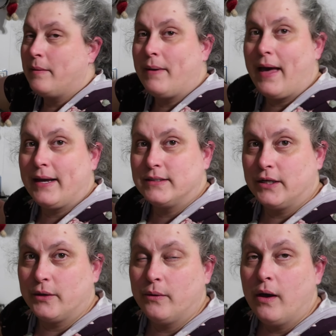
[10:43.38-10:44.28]
in the back
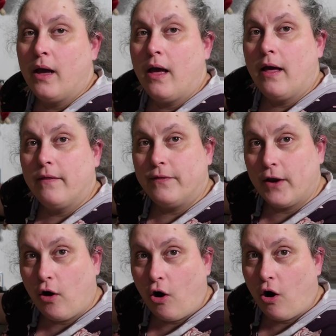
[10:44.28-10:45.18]
too
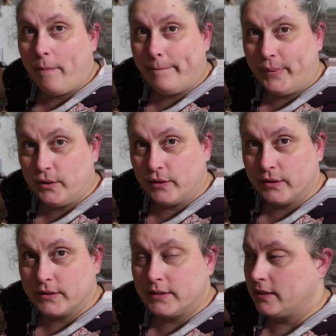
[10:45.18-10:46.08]
there are
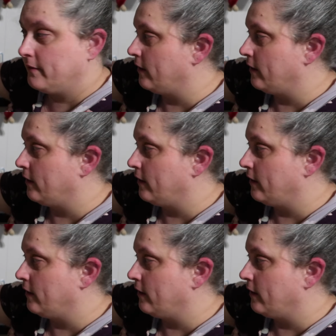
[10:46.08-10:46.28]
books